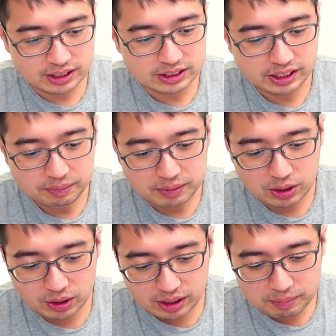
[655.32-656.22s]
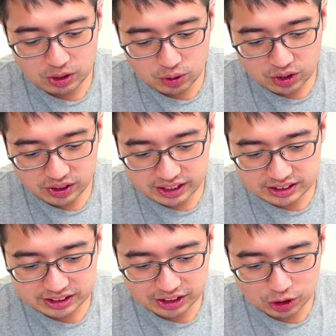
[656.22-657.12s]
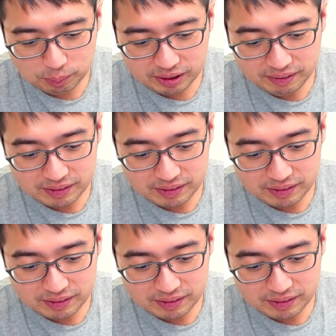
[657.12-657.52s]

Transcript: See, my limit order is still open.